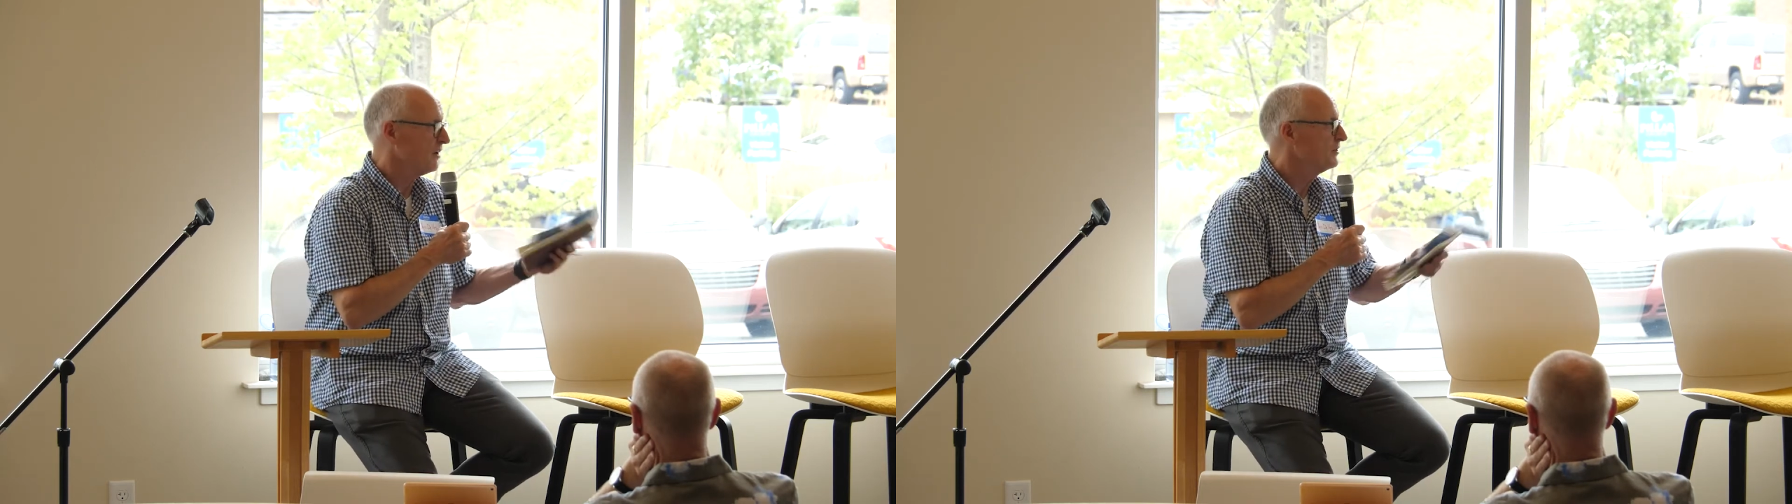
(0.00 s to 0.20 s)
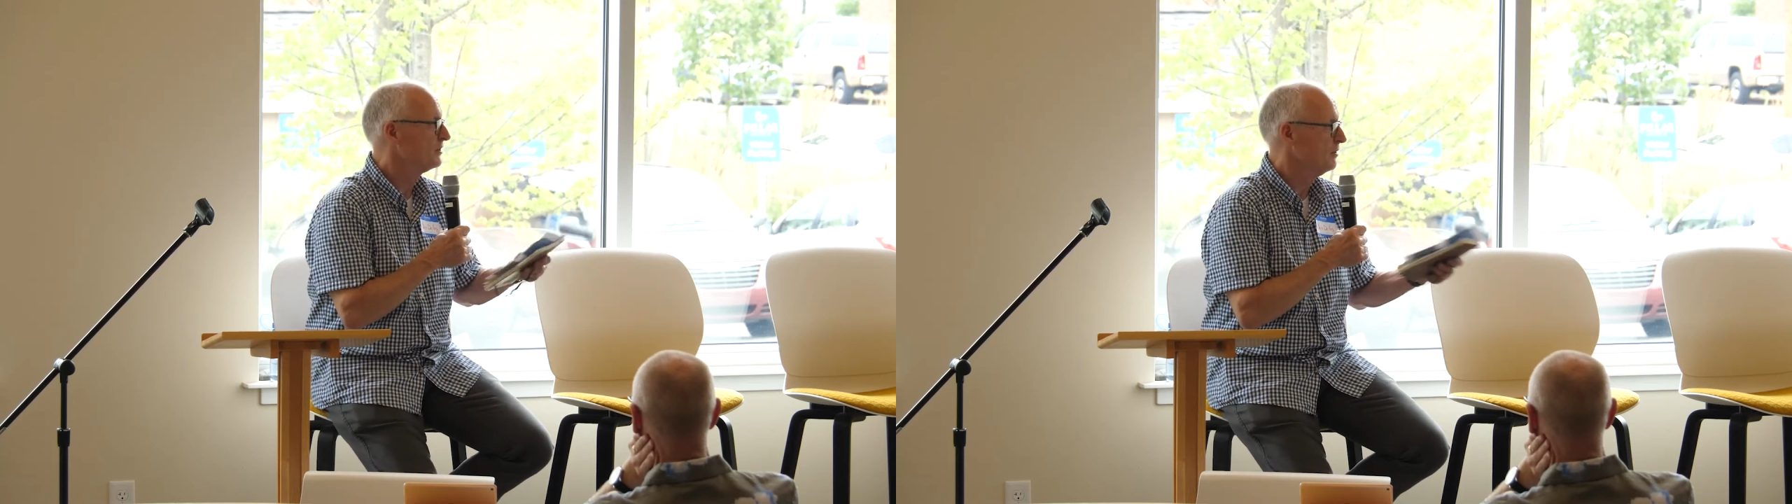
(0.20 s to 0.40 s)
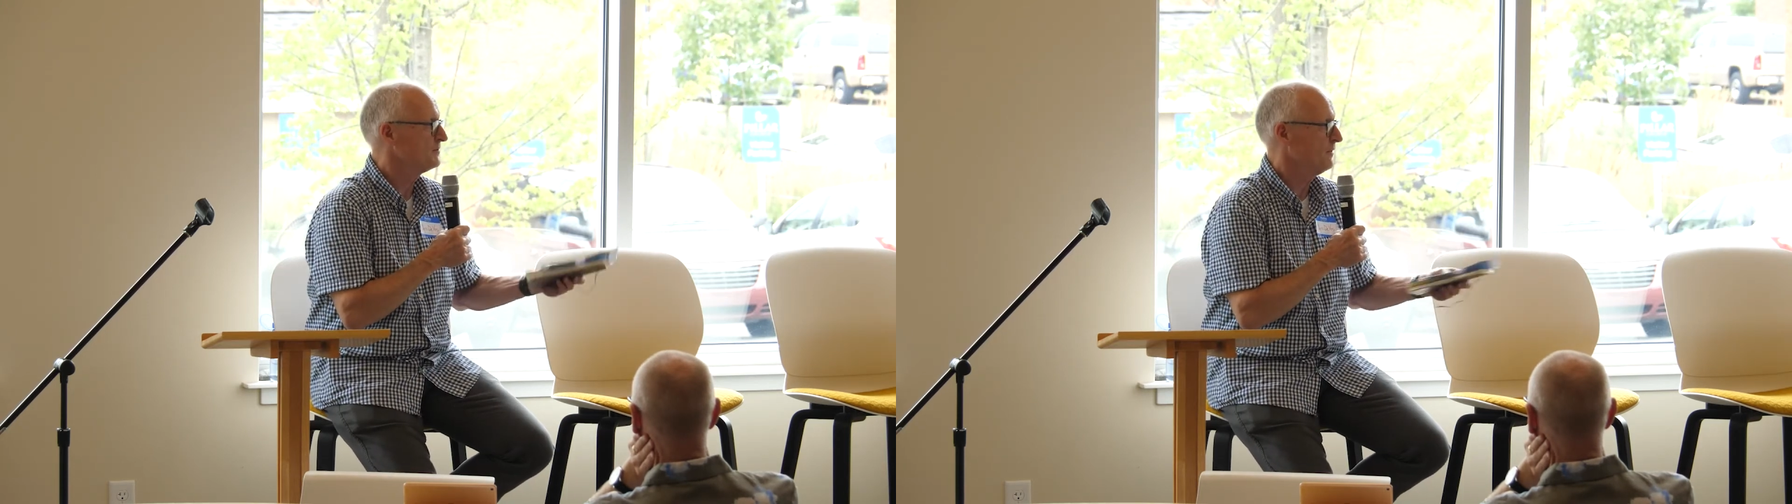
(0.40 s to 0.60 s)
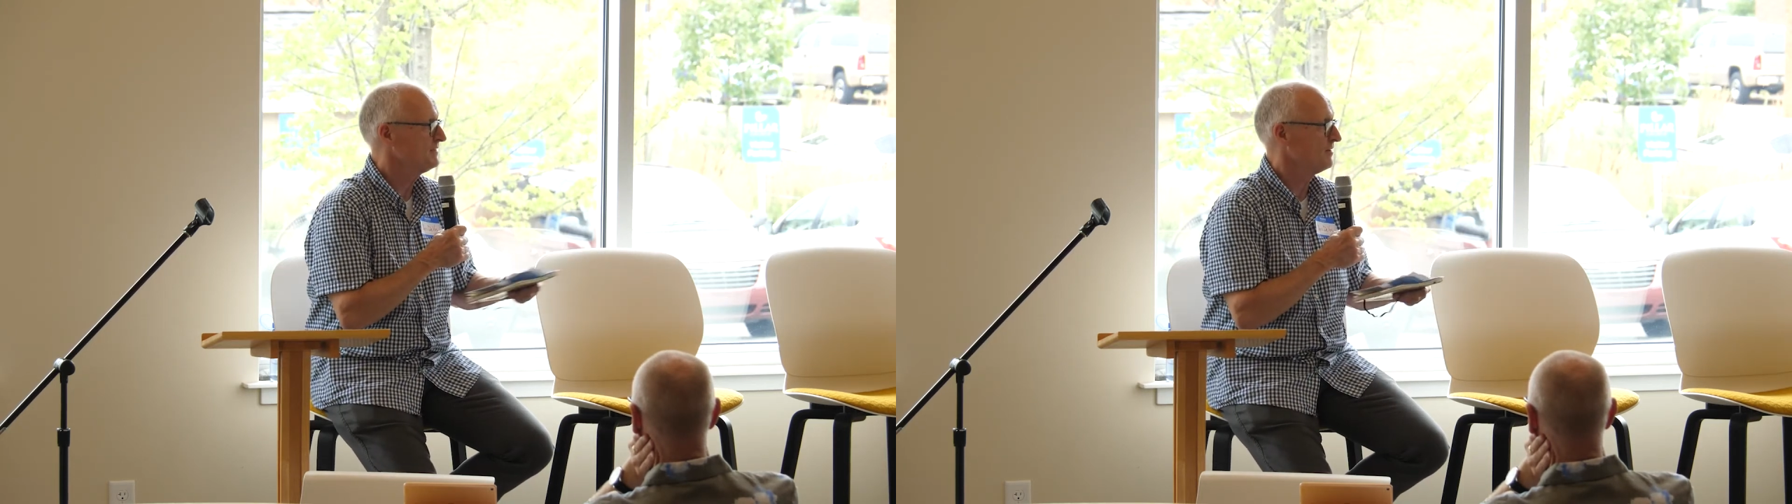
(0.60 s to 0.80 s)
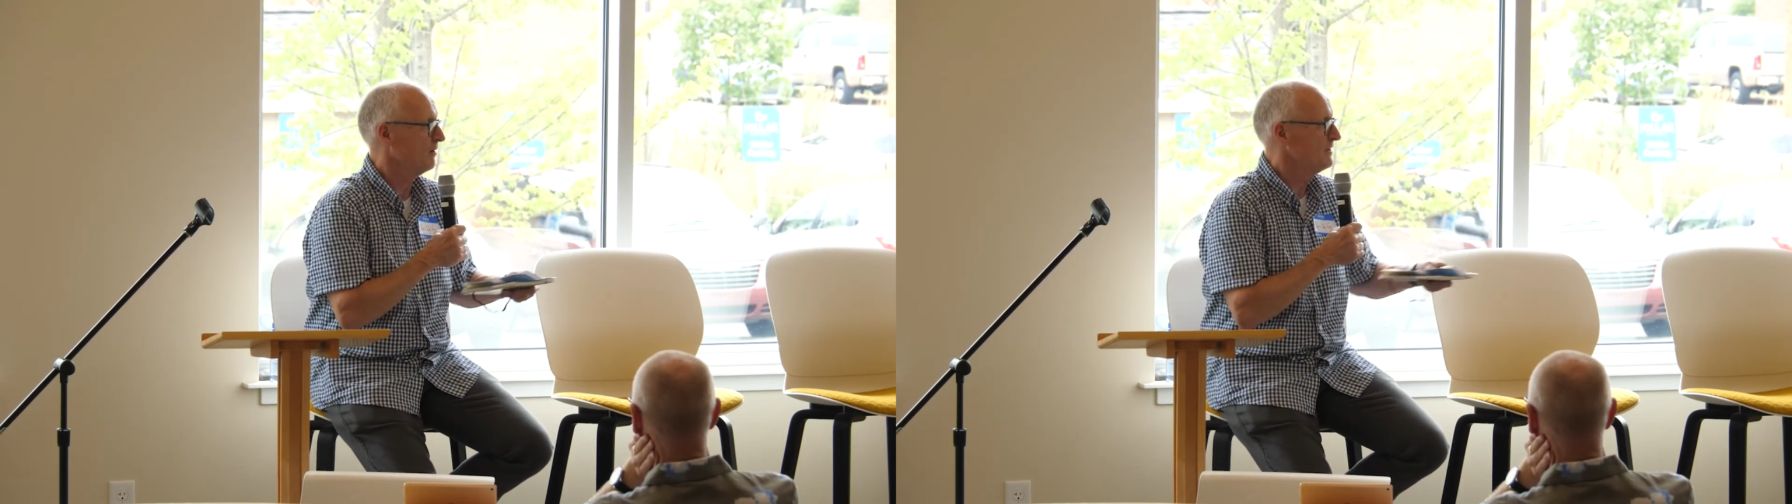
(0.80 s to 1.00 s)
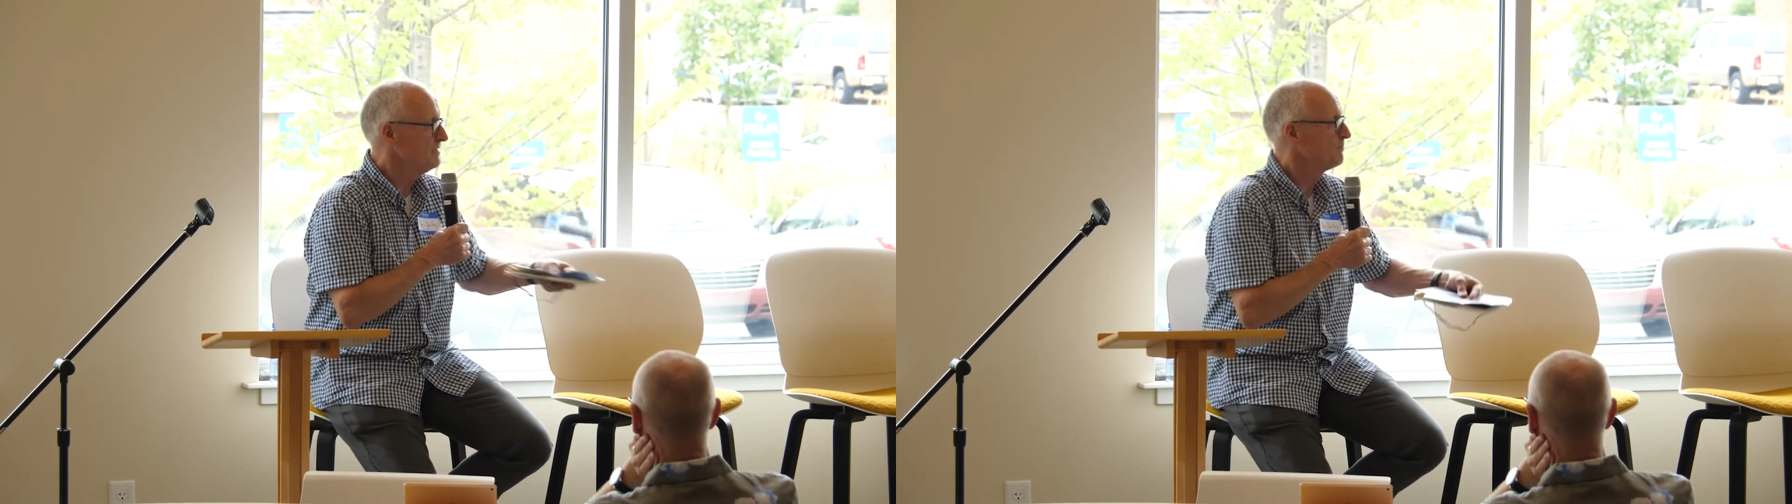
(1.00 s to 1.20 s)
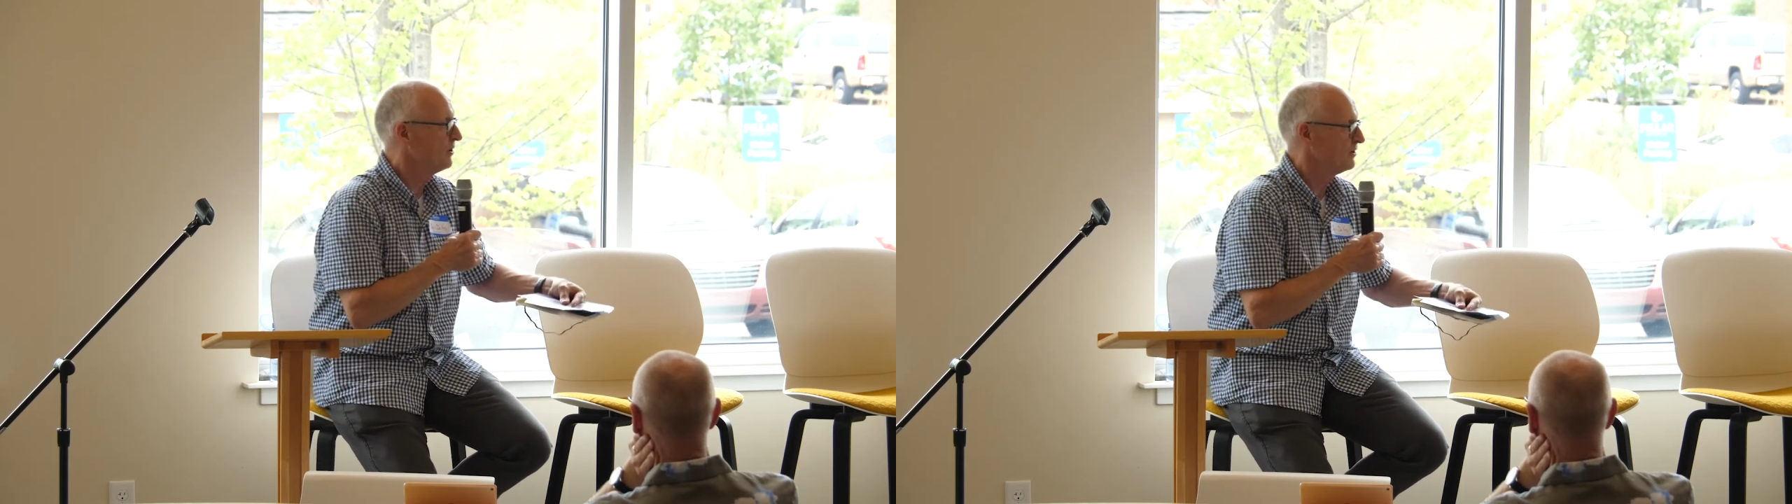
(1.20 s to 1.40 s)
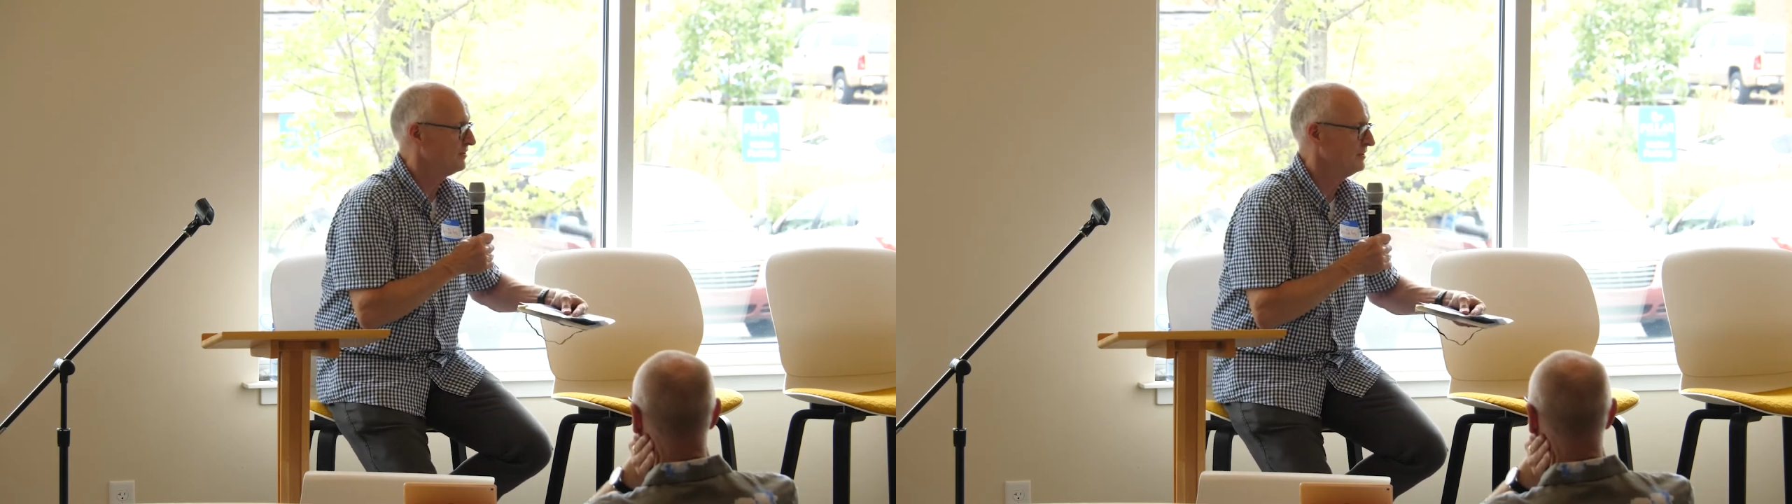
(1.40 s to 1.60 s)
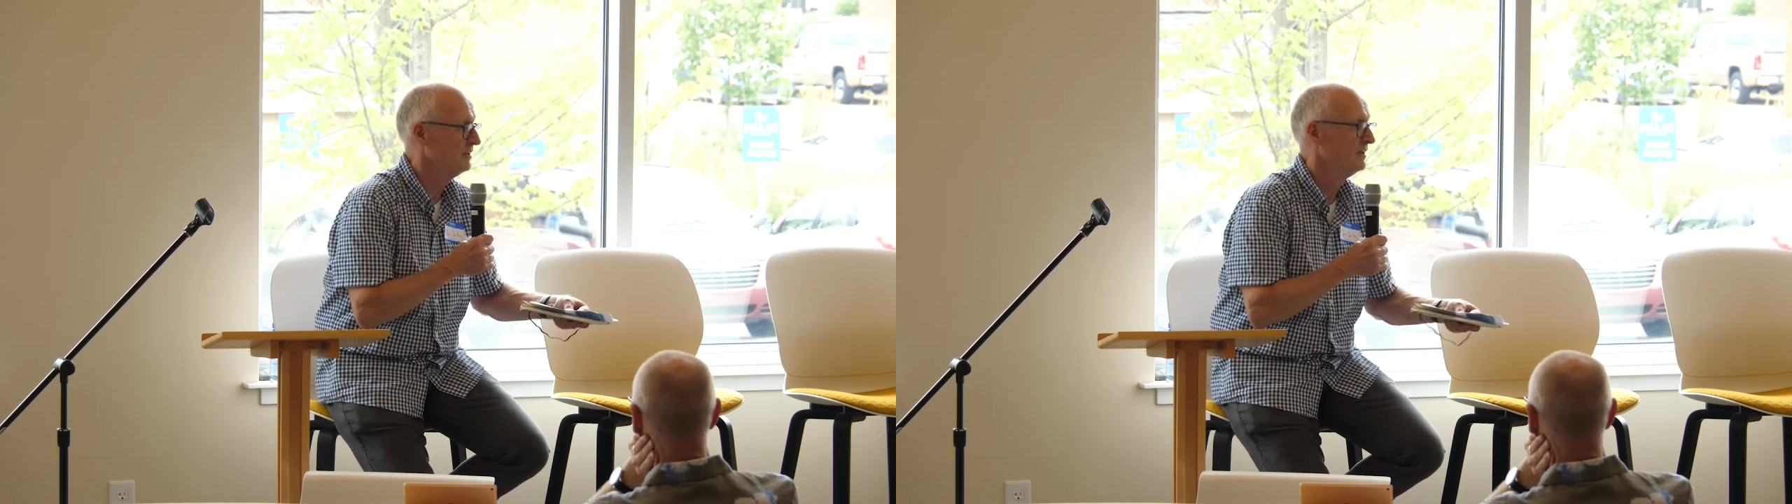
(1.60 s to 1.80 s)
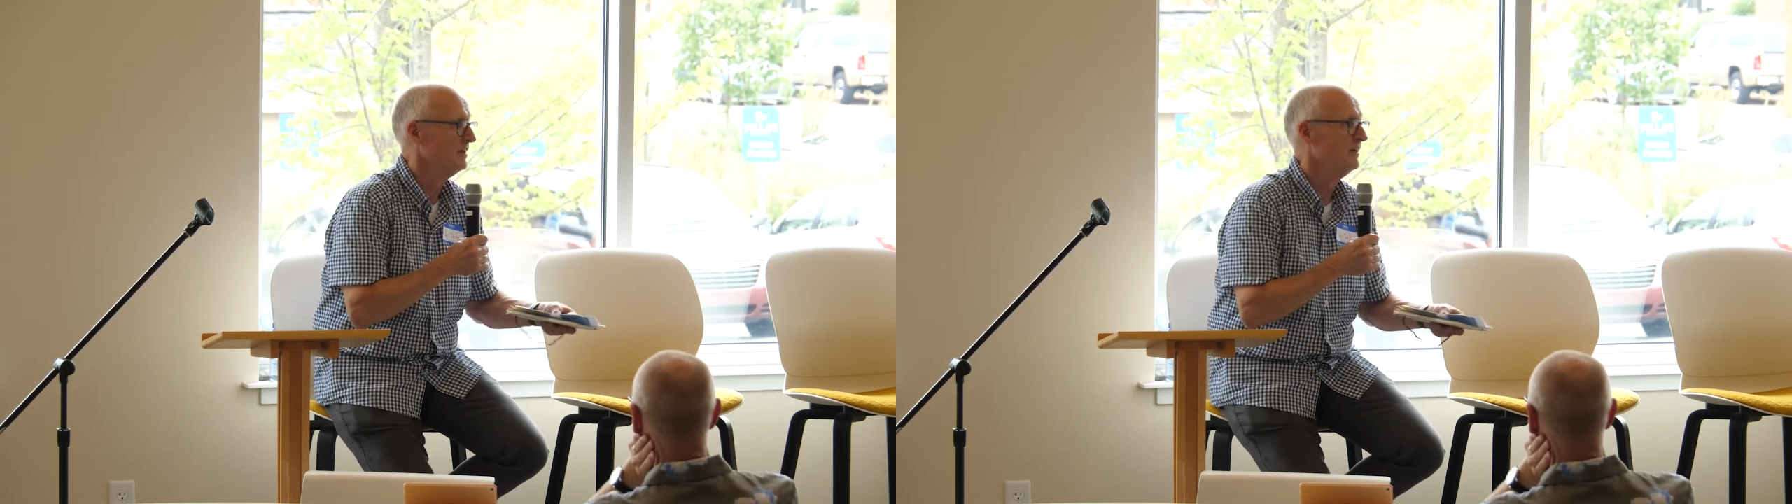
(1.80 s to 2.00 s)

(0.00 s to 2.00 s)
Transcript: other groups myself in person